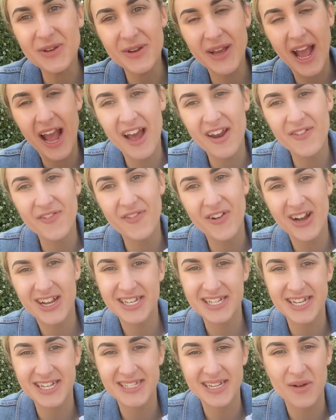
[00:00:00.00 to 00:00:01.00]
can
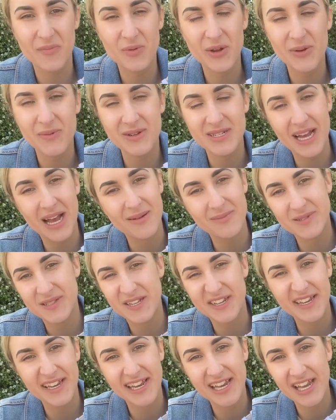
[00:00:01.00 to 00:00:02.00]
find us, and we would
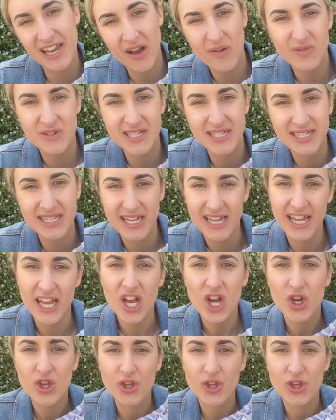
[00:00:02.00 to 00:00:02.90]
absolutely love to see